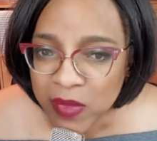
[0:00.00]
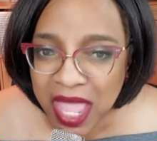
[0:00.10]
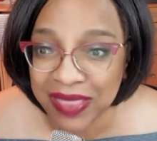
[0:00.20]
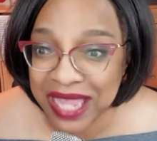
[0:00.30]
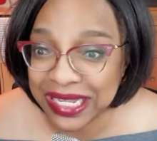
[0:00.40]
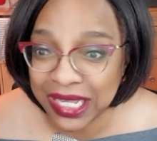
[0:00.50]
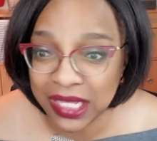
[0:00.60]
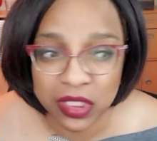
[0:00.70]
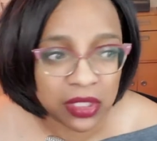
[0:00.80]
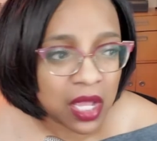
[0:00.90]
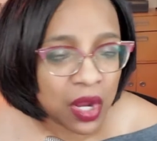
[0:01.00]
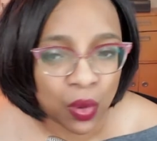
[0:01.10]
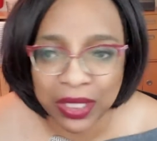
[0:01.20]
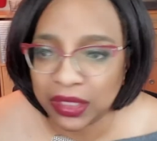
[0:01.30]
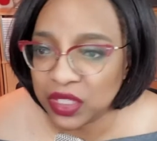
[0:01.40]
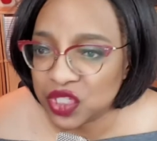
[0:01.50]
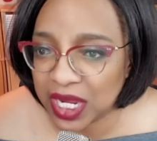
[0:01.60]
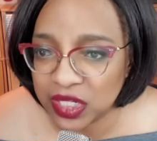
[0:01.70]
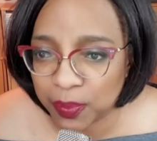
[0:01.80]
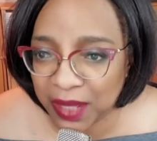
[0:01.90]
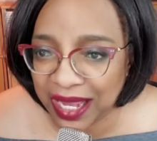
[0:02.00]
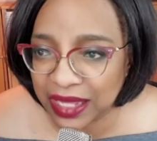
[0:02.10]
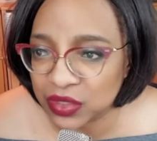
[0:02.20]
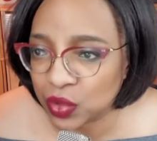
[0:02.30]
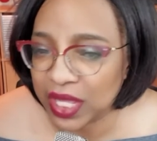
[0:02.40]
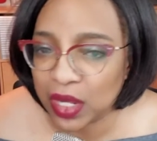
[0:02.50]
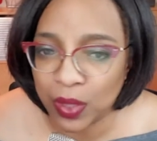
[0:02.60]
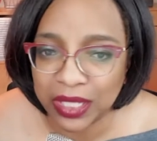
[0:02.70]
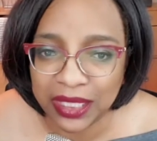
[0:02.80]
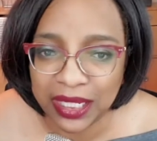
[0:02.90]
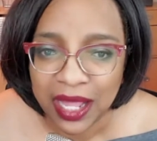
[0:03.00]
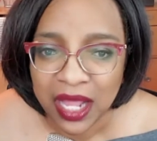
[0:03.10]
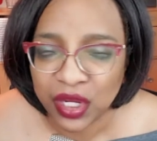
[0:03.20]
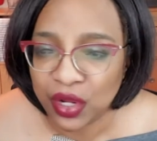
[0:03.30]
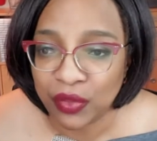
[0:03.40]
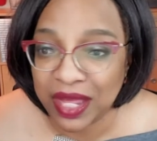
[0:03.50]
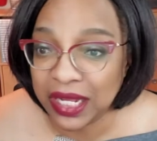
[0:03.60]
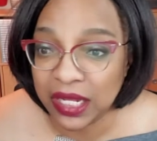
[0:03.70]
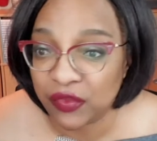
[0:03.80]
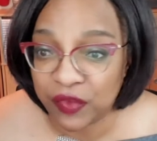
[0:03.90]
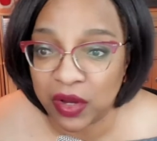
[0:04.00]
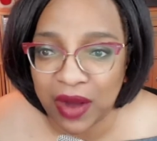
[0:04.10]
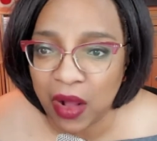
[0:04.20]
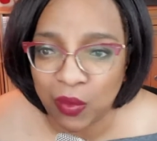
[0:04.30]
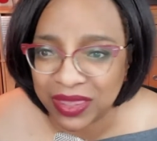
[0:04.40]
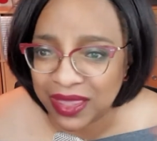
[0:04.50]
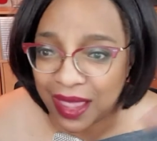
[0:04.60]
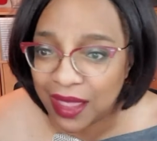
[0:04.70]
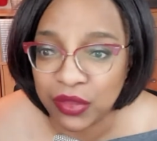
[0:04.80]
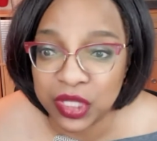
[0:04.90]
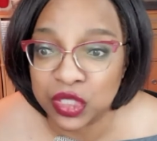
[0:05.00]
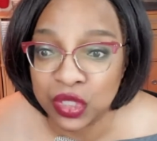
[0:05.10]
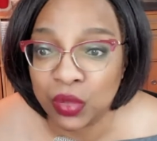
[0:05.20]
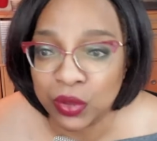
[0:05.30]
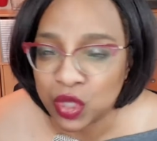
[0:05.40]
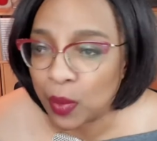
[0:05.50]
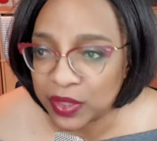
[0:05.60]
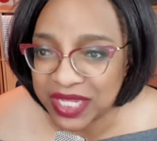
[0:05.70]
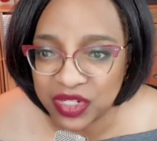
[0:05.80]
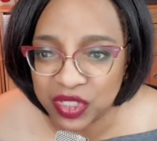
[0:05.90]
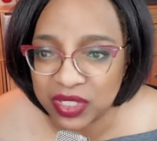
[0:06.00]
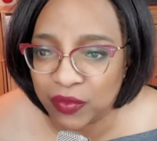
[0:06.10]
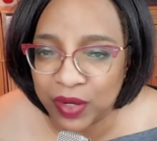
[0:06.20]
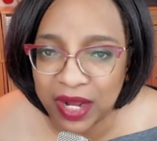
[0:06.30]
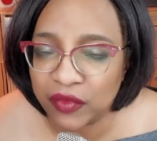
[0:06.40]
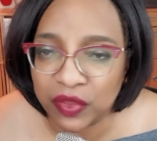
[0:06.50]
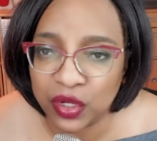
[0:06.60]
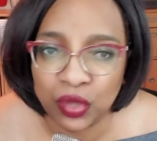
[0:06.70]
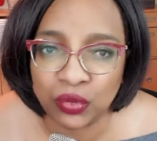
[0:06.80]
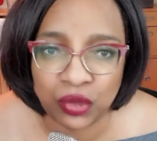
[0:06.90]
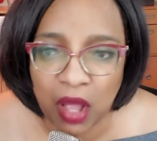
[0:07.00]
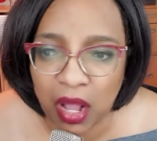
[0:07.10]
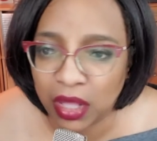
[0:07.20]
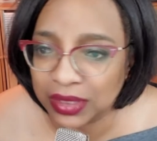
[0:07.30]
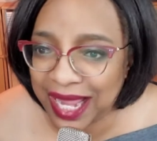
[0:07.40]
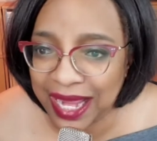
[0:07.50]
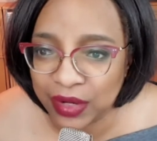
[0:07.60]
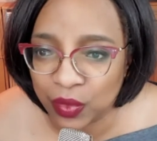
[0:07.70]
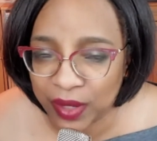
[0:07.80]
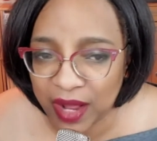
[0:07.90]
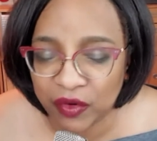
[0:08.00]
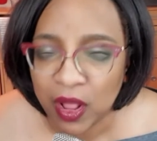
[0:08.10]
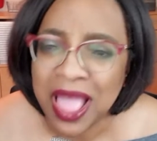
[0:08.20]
And they need to quickly change plans or they quickly, you know, they need to figure out what the hell this new interpretation of whatever the new law, land, or whatever.